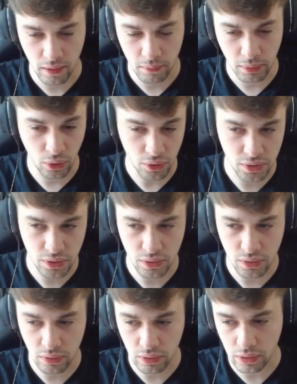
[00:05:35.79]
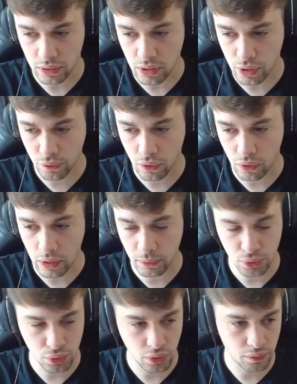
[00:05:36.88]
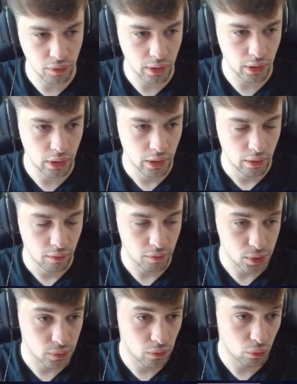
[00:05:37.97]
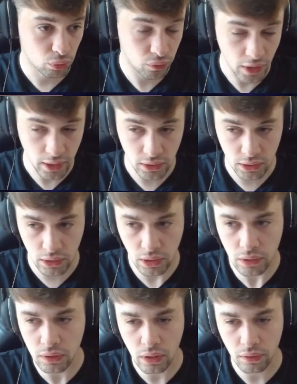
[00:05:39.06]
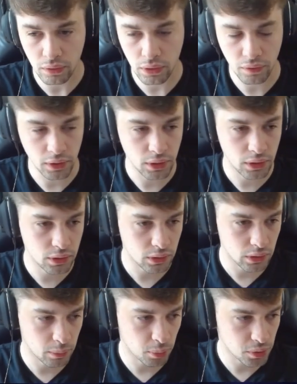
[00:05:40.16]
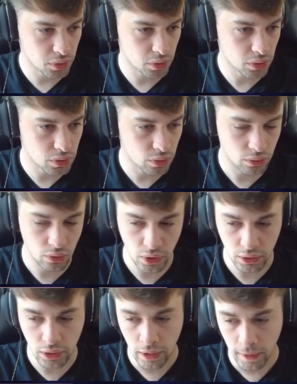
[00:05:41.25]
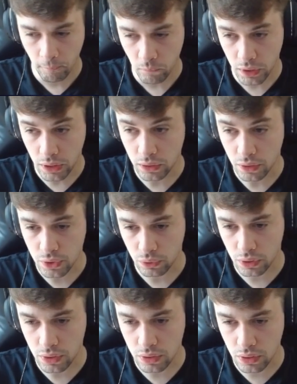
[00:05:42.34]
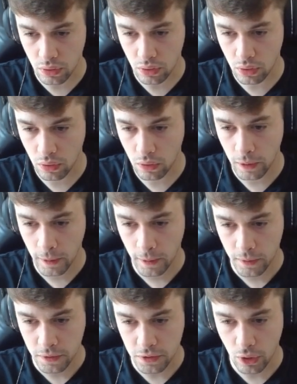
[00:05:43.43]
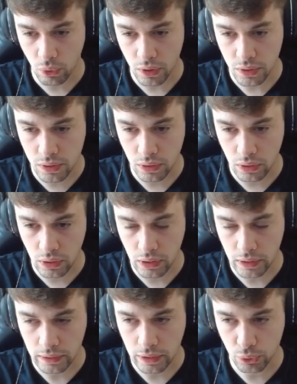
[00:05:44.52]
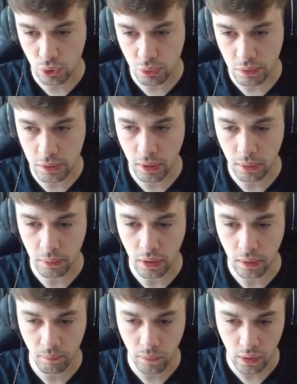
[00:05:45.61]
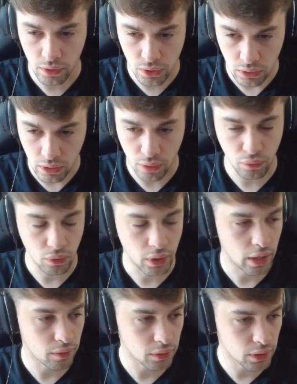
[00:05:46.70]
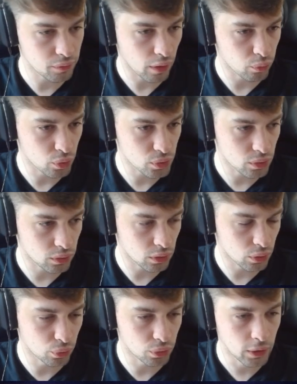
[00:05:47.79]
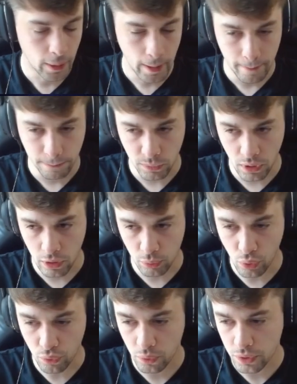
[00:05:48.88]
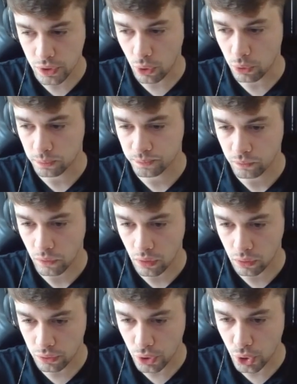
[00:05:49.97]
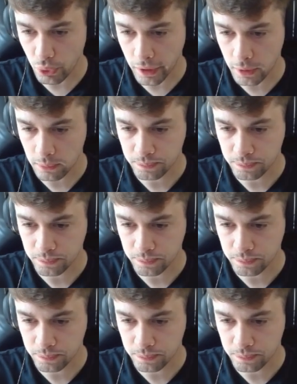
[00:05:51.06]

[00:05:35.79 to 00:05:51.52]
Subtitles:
be lost. Therefore, I'm not sure if I, first of all, would find it. And even if I did, the position is not great either. So this is the whole sequence that was missed by me. Therefore, e5 was not a good move. So, continuing.